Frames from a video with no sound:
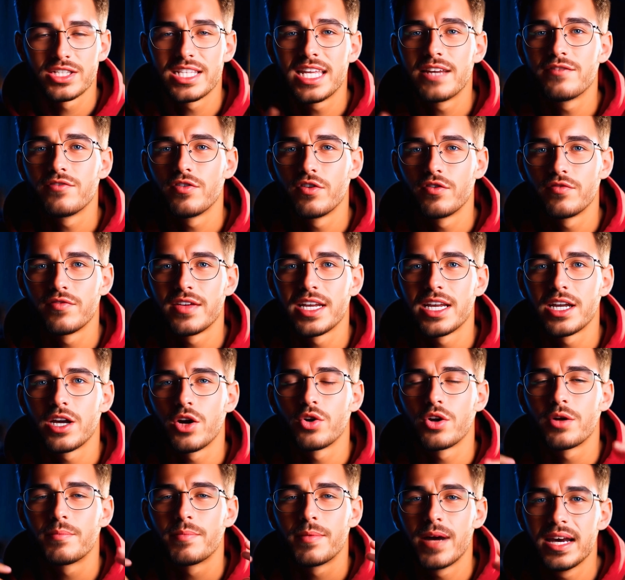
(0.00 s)
your video the
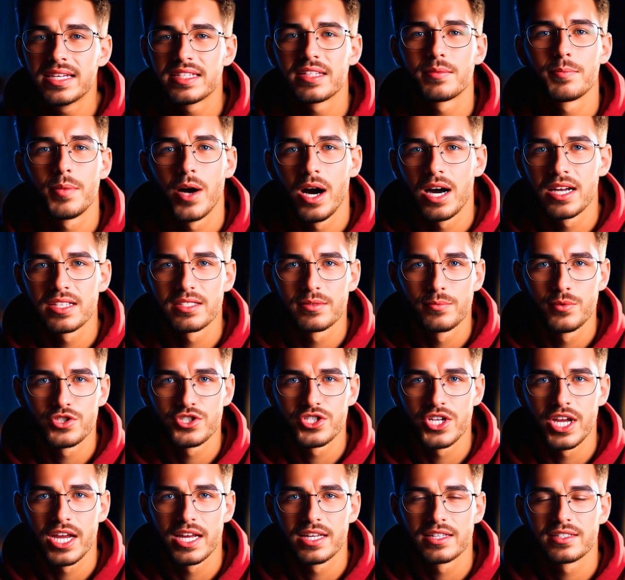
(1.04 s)
best possible
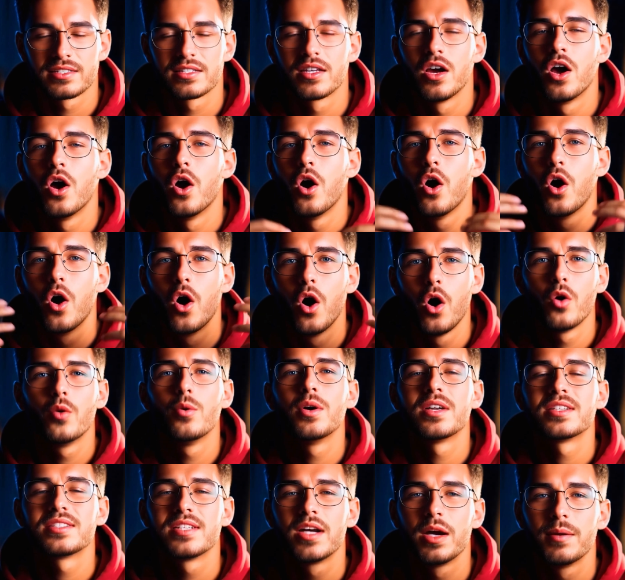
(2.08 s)
chance,
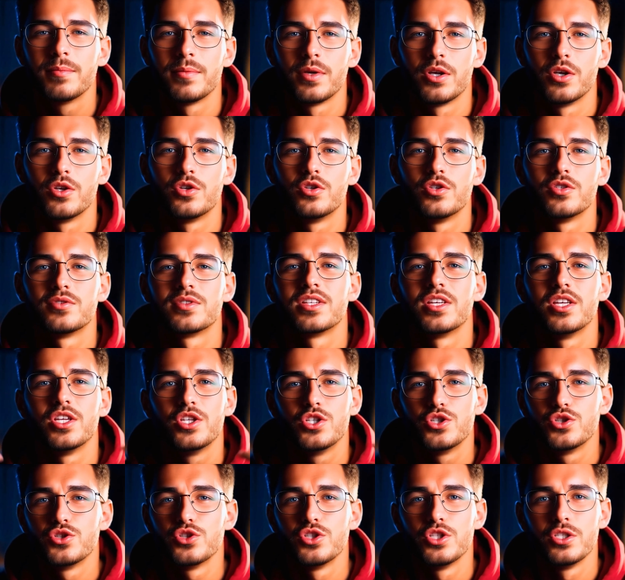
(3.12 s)
always upload using the
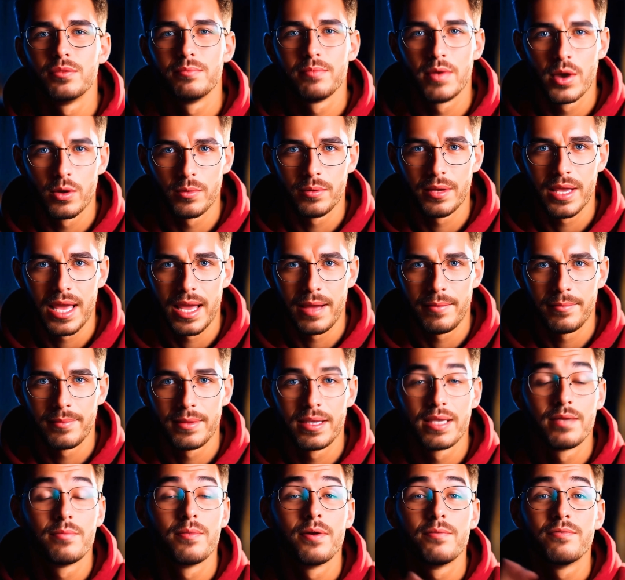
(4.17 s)
YouTube mobile app.
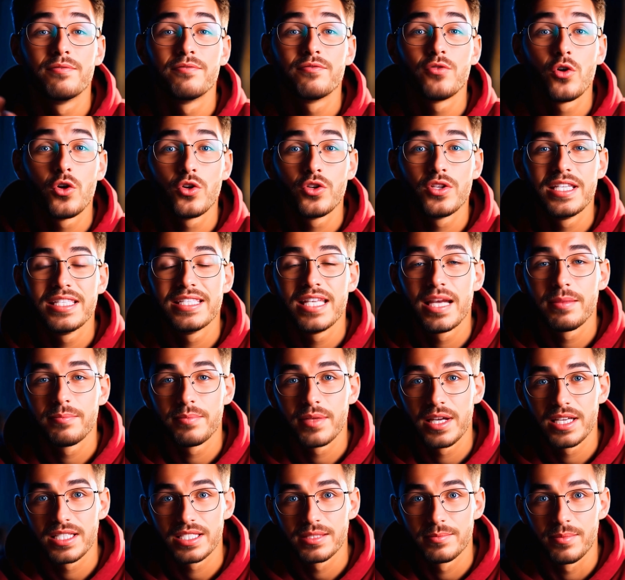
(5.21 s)
But before you hit that
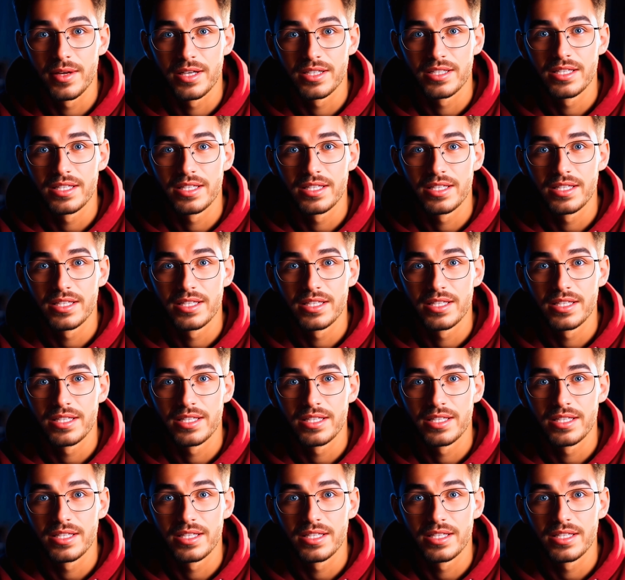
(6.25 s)
plus button,